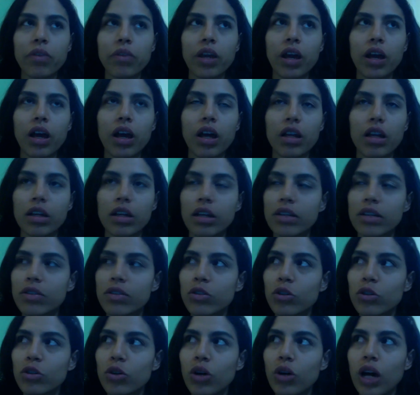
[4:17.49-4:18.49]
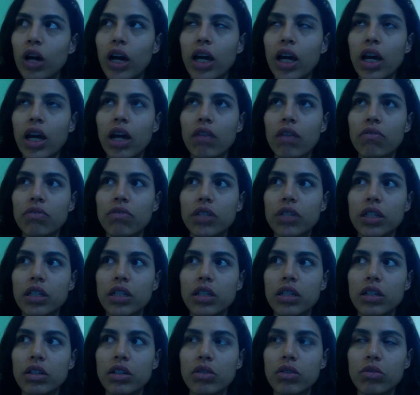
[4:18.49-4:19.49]
And also I have
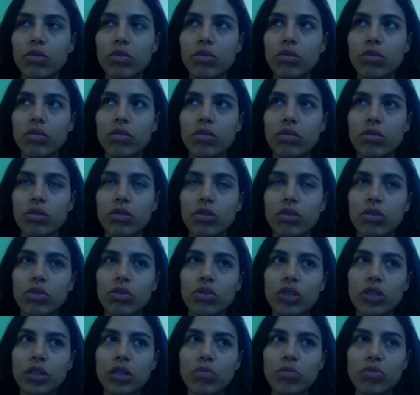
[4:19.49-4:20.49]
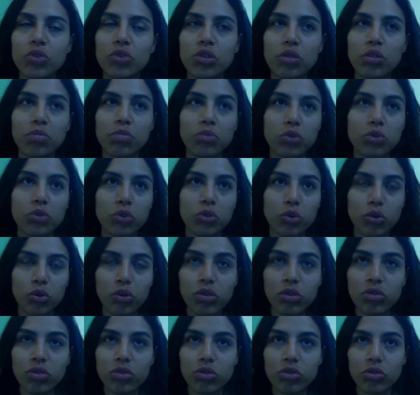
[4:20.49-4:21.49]
been using some
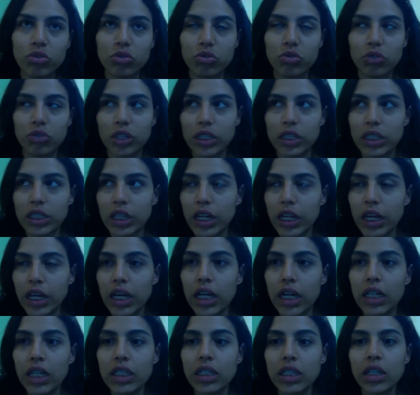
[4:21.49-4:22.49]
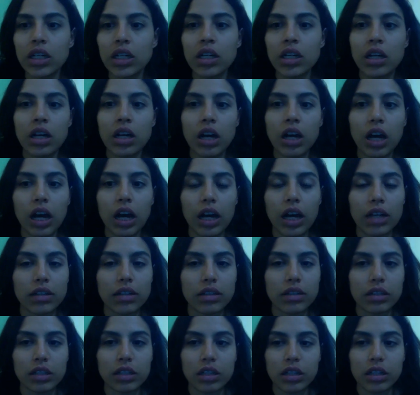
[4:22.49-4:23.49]
tools to translate as
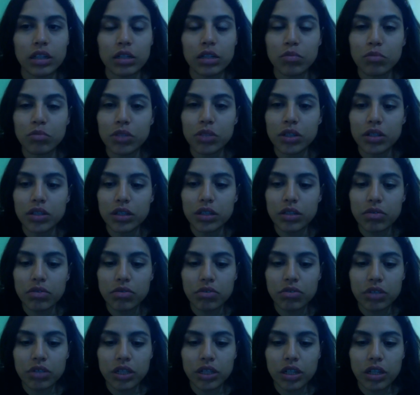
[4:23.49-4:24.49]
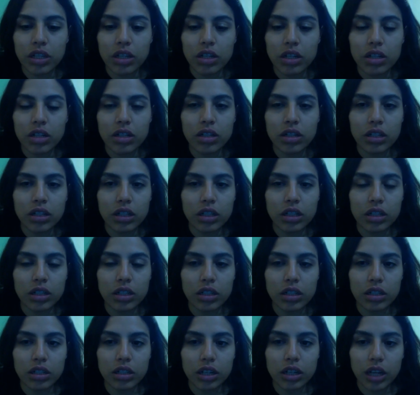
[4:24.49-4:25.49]
the immersive reader
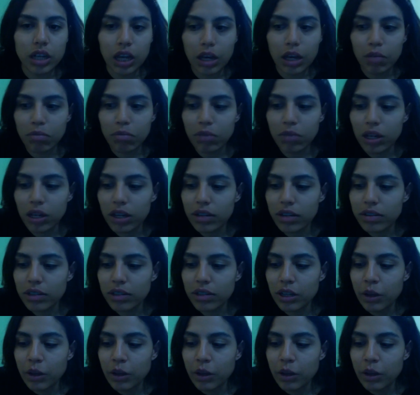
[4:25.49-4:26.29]
in Canvas.